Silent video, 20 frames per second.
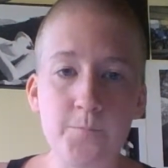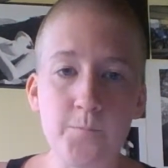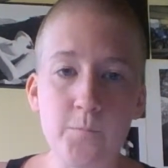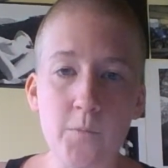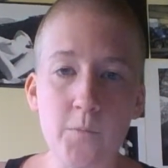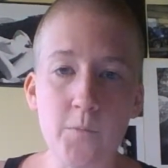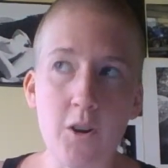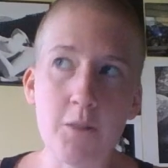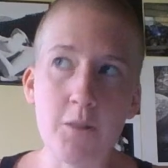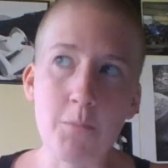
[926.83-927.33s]

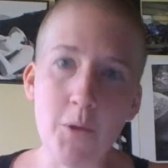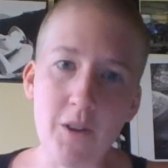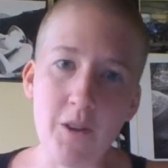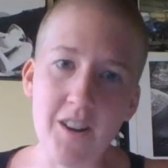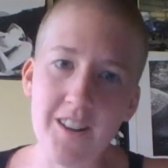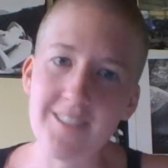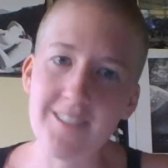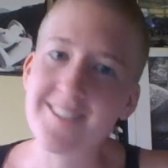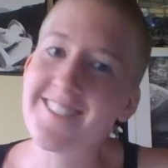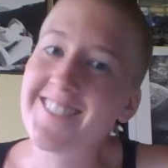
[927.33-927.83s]
or
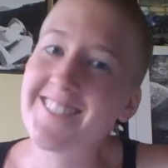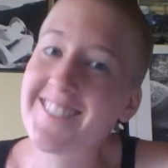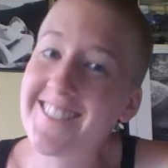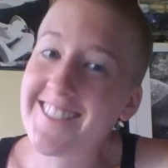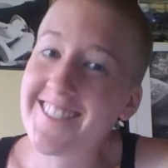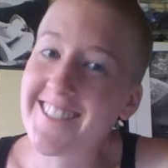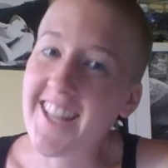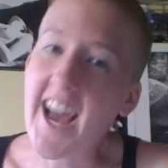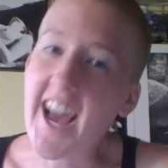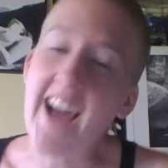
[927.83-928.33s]
more,
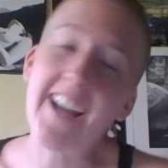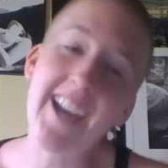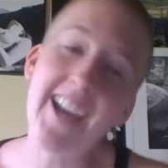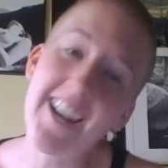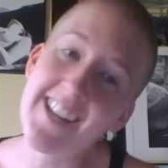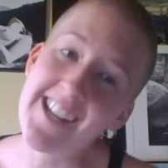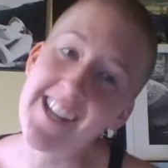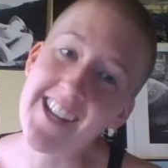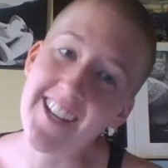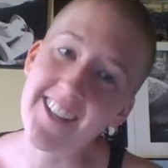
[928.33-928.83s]
I got to
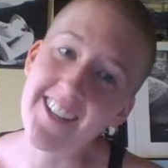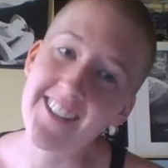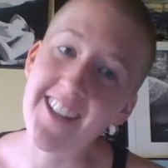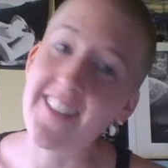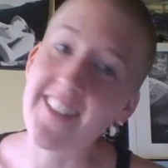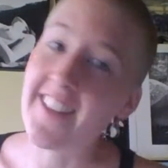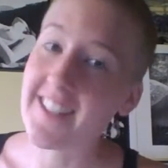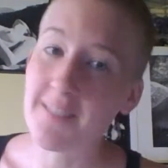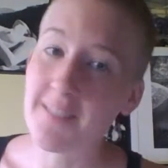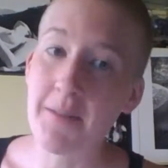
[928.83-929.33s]
eat, and
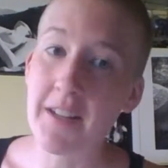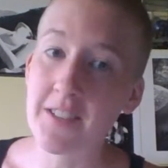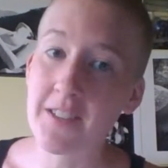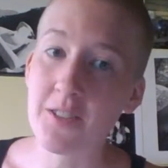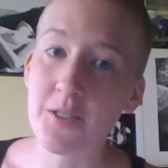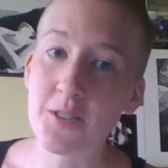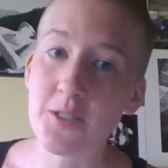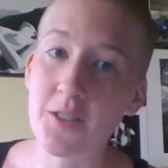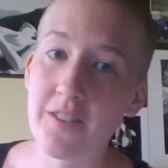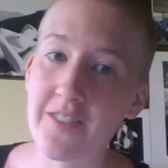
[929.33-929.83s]
that's my sole
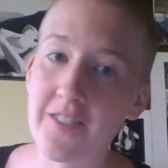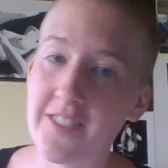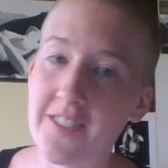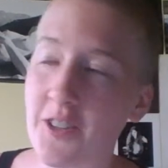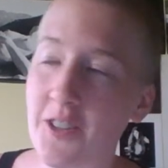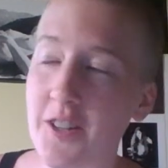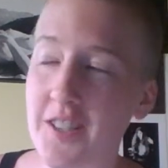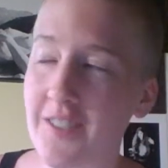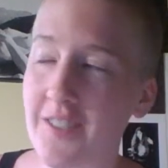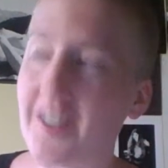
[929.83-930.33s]

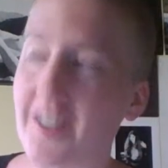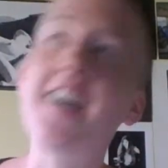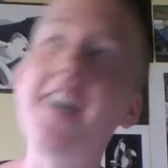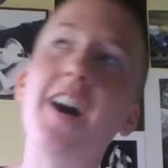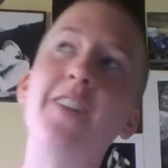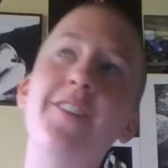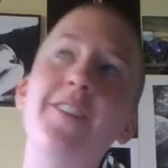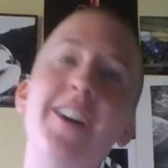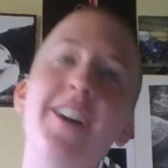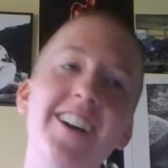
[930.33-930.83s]
source of
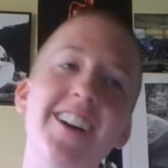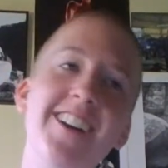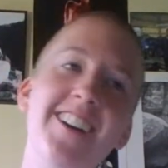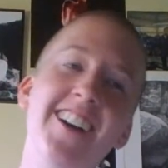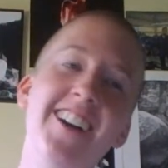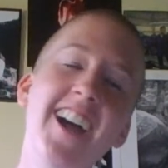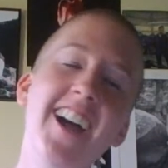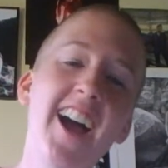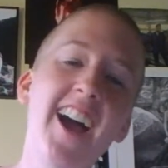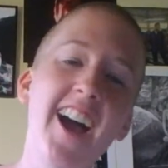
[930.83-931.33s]
income.
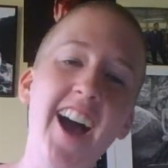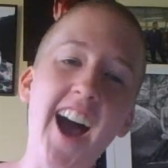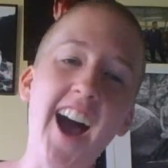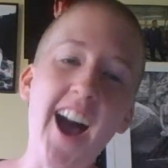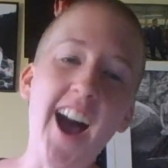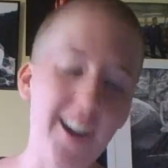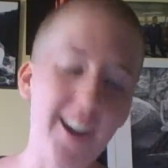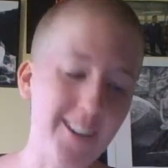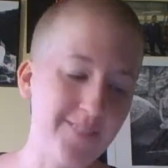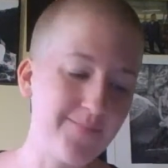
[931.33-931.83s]

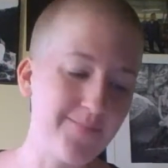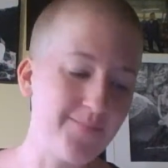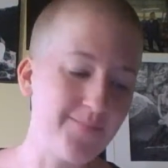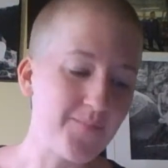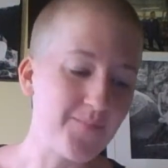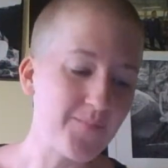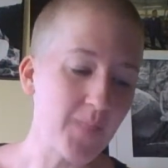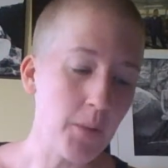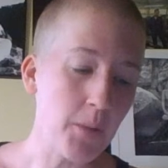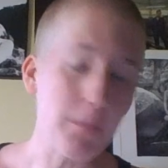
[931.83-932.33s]

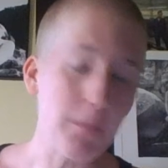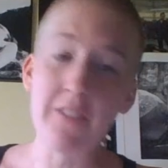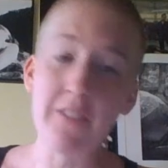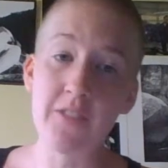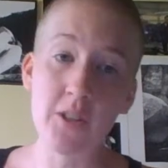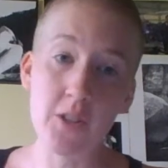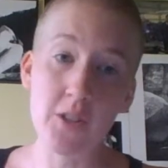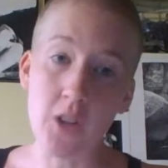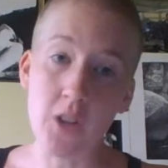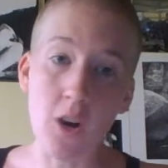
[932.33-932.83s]
But if
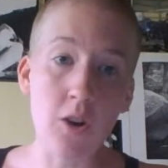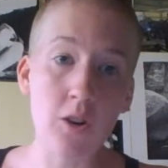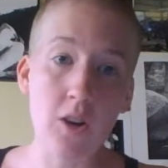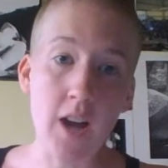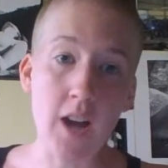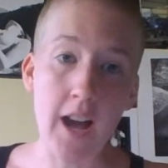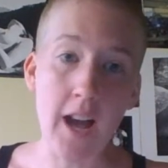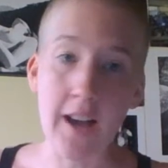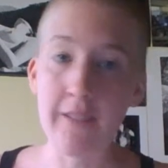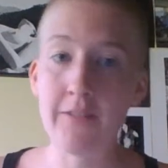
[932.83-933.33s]
you don't
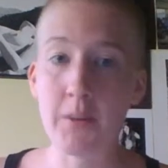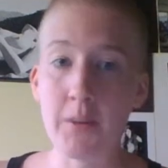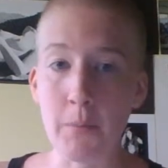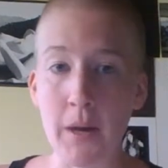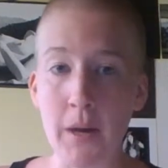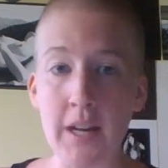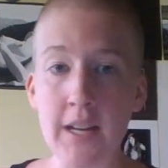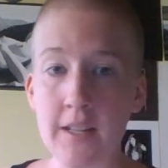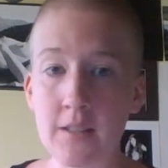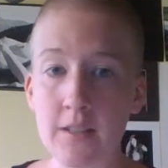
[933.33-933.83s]
have the
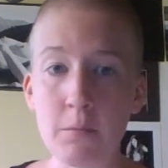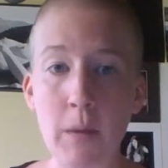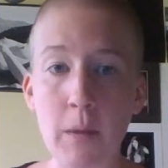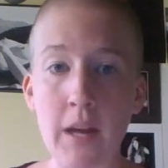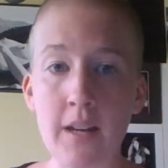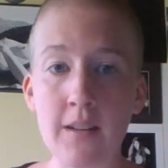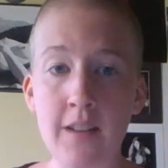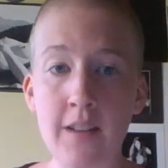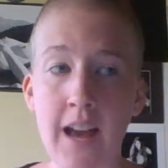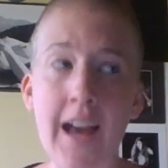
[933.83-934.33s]
money to
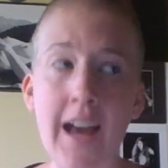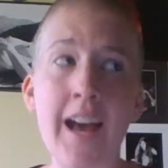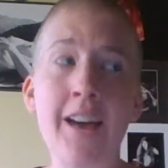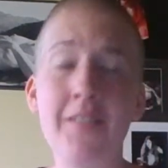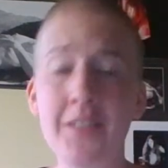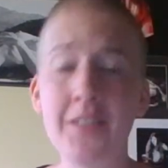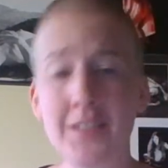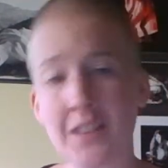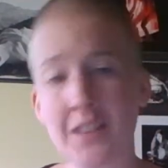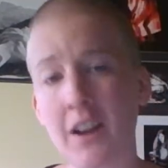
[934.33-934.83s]
spend, I have
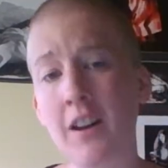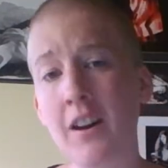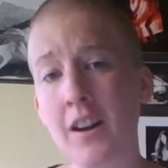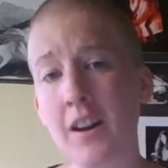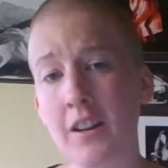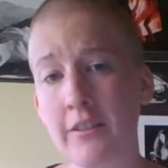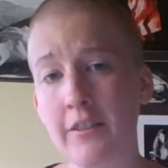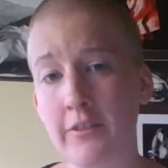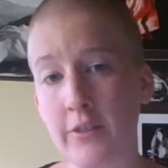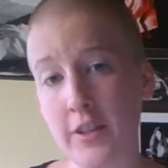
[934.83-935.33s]
a ton
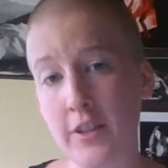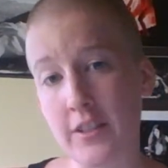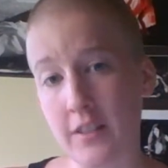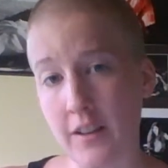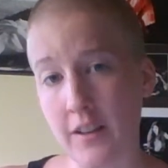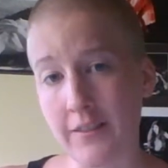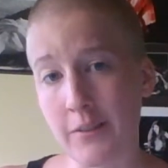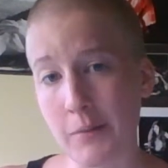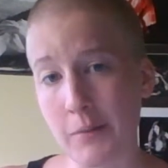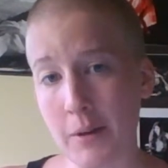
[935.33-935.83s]
of free
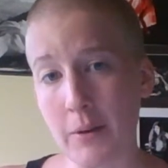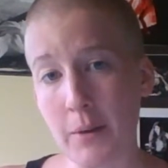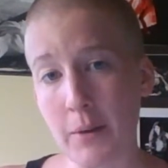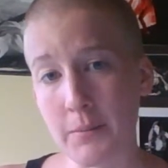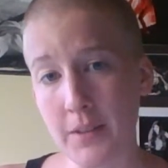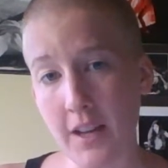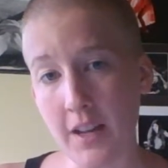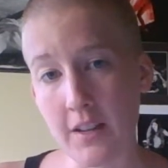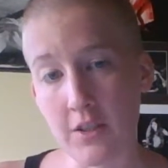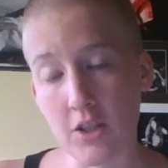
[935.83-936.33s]
stuff on my
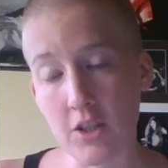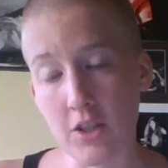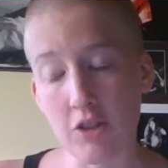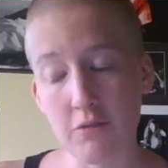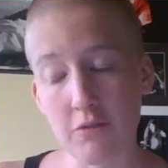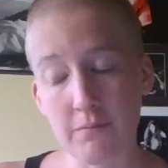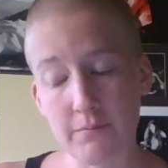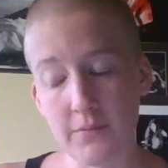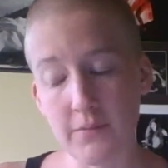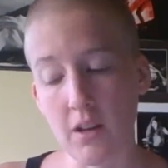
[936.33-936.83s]
website too.
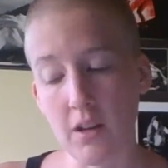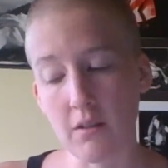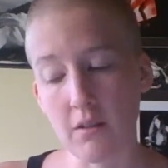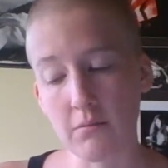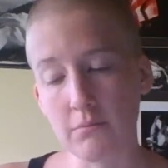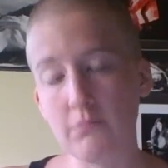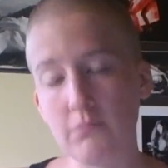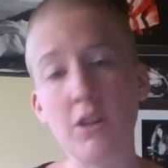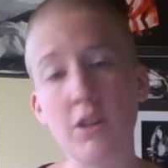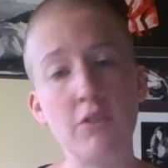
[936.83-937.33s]
So
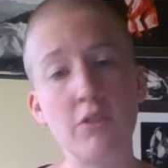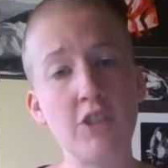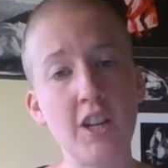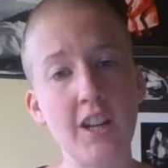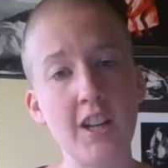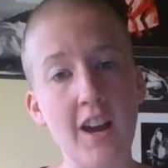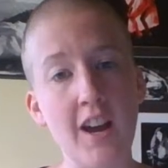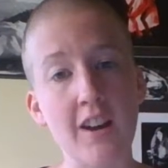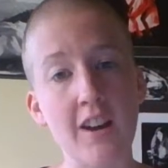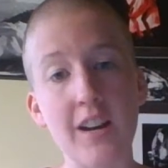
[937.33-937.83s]
go check it
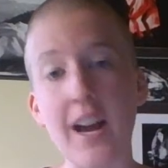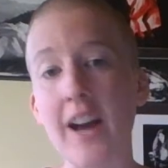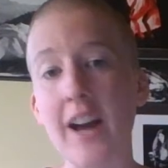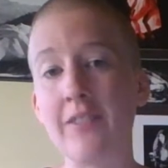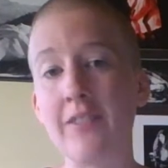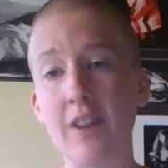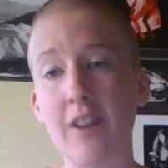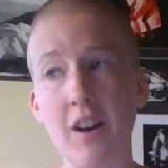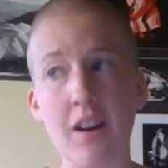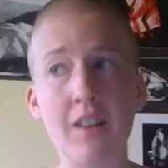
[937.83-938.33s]
out. I have
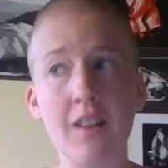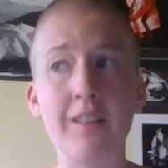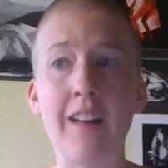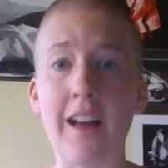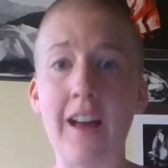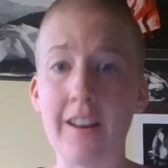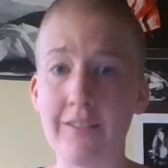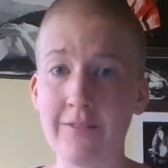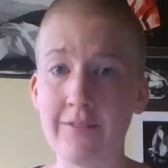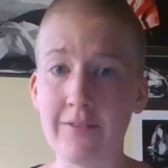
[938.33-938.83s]
a
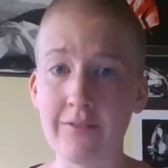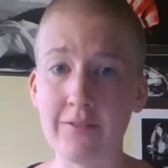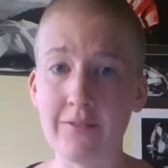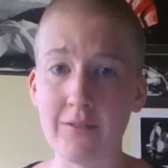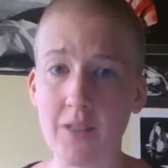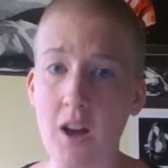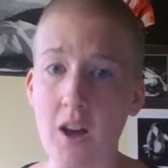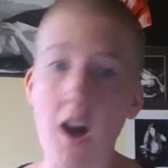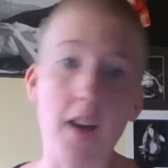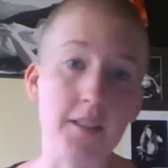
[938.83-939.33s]
lot of
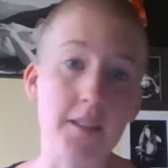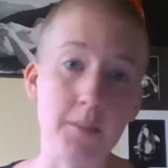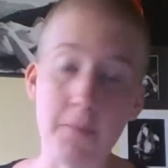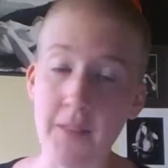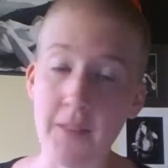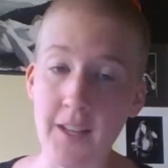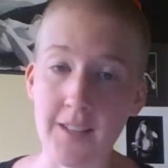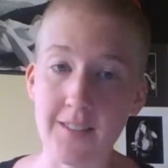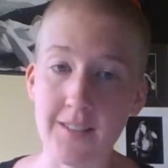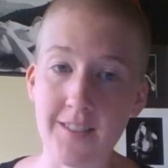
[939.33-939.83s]
awesome
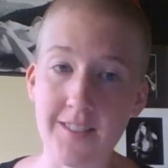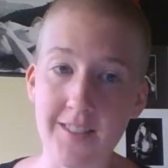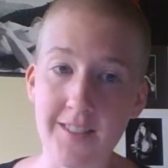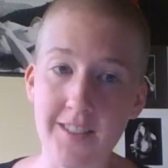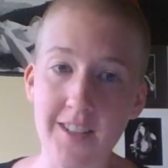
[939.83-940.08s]
things,